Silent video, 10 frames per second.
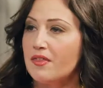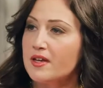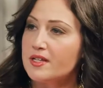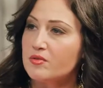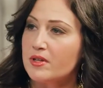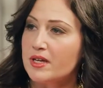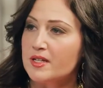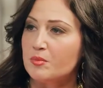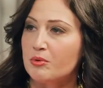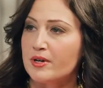I think it's really
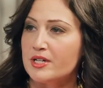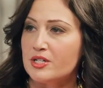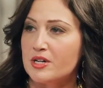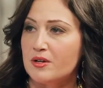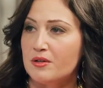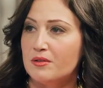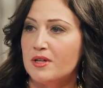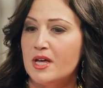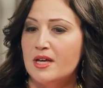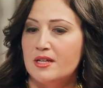inspirational
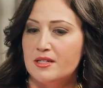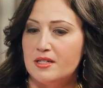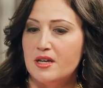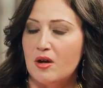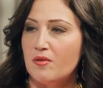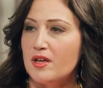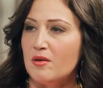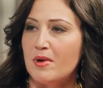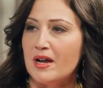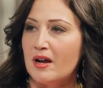to know that
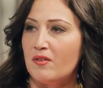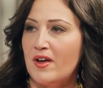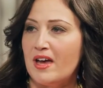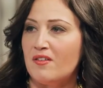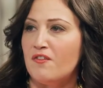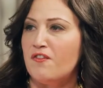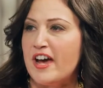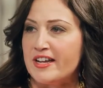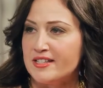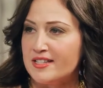you may not have had a
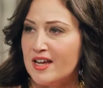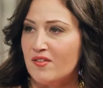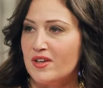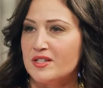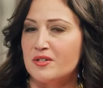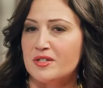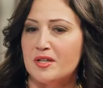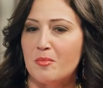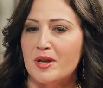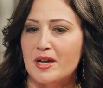fat savings or
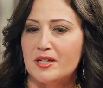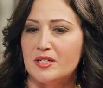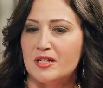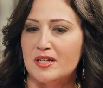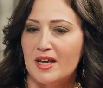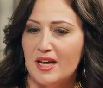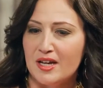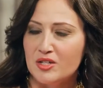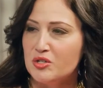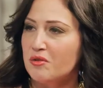somebody to
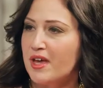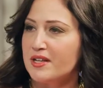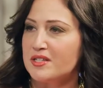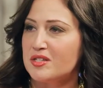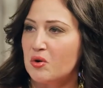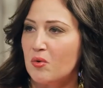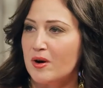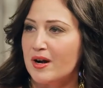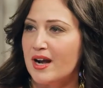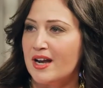hand you that
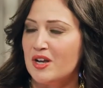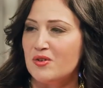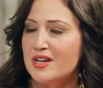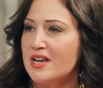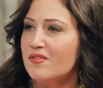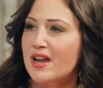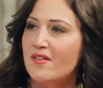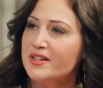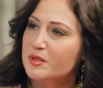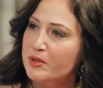store, and you didn't even
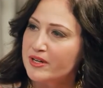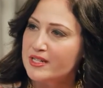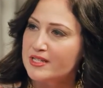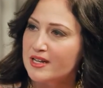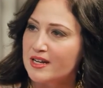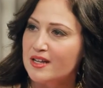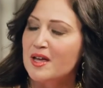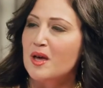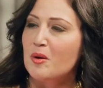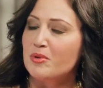have experience in it,
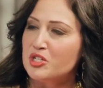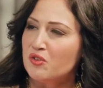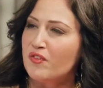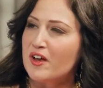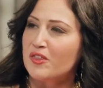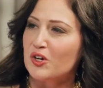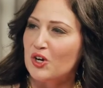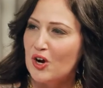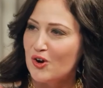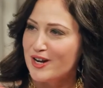but you found the
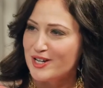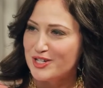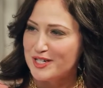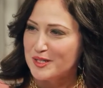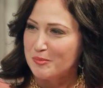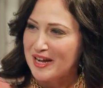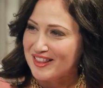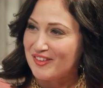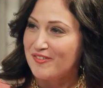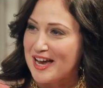courage,
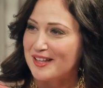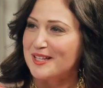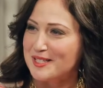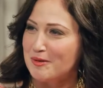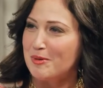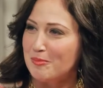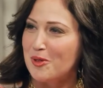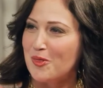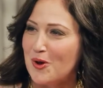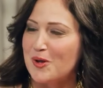despite the fact that some
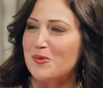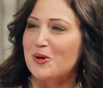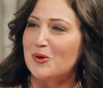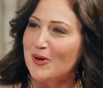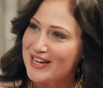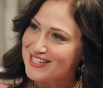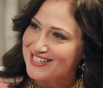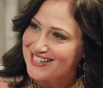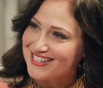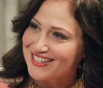people thought you were
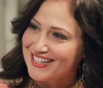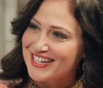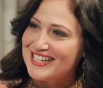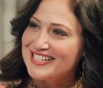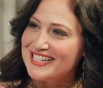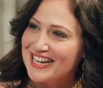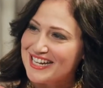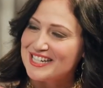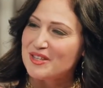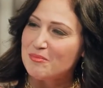crazy, to get
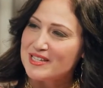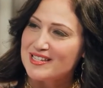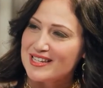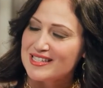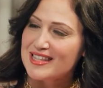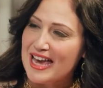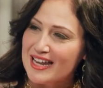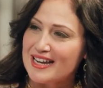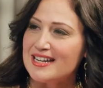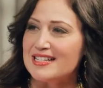into the business.
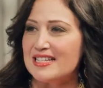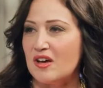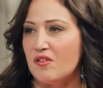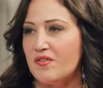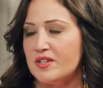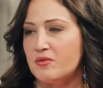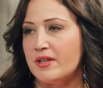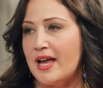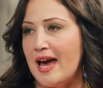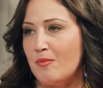That in itself is
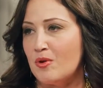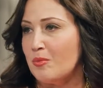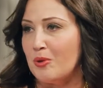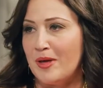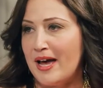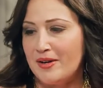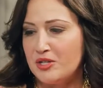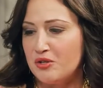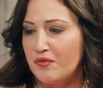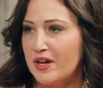really admirable. How
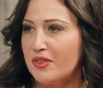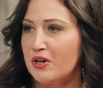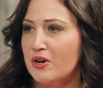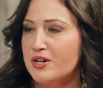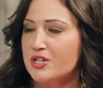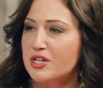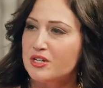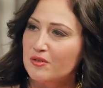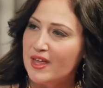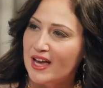did you find the courage to
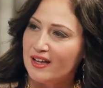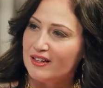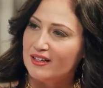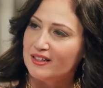do that?